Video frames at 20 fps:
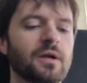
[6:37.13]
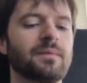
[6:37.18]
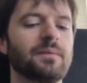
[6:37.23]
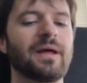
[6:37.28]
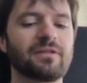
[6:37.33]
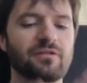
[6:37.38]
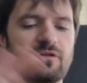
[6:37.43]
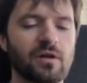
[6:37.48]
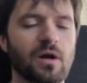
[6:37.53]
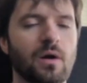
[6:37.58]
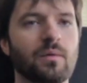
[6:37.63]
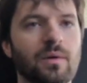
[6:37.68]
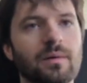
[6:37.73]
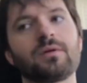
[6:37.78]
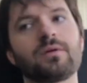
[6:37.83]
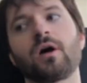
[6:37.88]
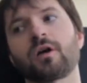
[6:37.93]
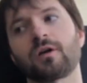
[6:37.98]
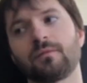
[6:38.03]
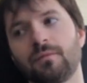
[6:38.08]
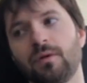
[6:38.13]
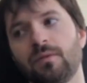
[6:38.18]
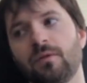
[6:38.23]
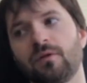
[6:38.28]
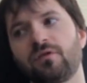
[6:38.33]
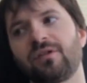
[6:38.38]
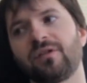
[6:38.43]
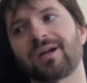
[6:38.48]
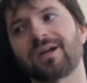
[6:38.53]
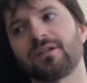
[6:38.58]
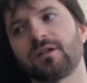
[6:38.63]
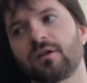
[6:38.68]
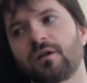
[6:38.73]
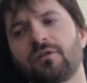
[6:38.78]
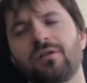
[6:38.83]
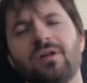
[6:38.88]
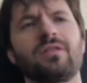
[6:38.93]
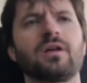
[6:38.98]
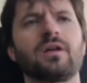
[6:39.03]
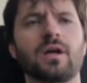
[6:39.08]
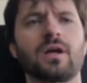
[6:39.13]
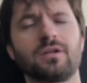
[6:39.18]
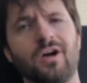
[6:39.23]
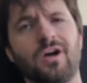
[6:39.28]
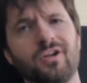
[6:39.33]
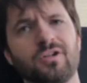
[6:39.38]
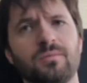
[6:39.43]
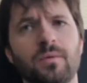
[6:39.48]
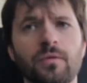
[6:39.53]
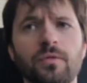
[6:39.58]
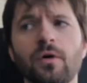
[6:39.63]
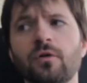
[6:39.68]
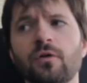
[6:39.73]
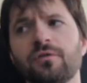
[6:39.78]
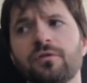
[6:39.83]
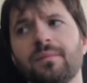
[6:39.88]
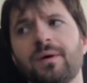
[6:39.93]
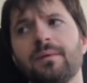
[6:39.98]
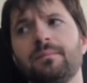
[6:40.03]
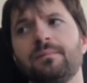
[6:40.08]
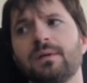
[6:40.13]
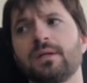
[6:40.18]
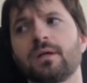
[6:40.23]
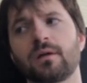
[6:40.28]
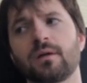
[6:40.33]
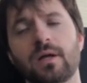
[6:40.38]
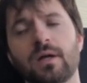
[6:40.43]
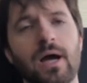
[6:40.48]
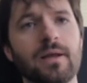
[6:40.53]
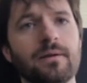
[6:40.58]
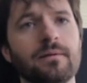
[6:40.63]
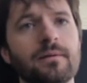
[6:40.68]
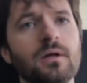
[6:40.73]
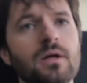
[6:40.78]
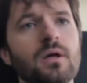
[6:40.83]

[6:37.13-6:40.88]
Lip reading: But that's not what I'm talking about in this section, because I think I talked about those in my beginner guide.